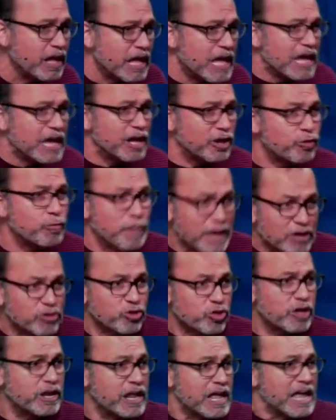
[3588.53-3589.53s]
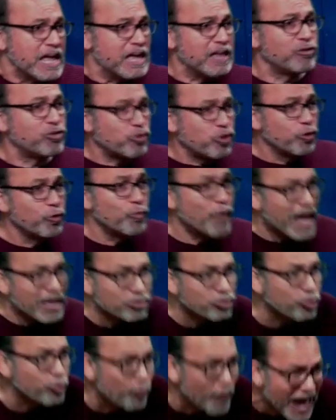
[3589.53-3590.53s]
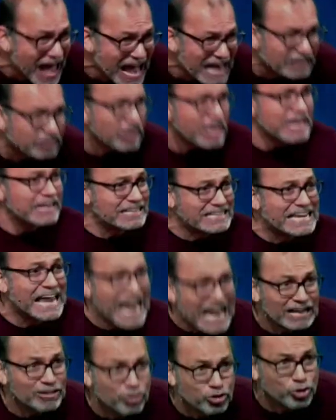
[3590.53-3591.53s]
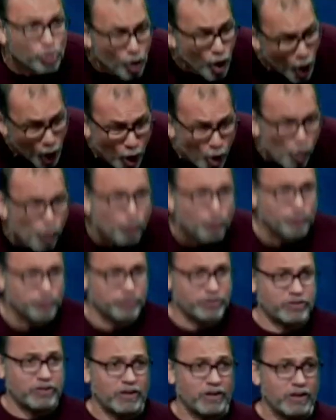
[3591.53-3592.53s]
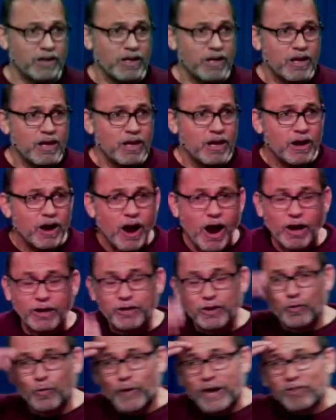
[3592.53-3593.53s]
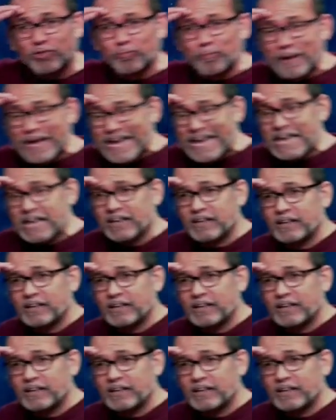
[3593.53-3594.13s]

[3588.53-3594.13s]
His mission is to resurrect dead souls. Amen. Are you with me? Yes.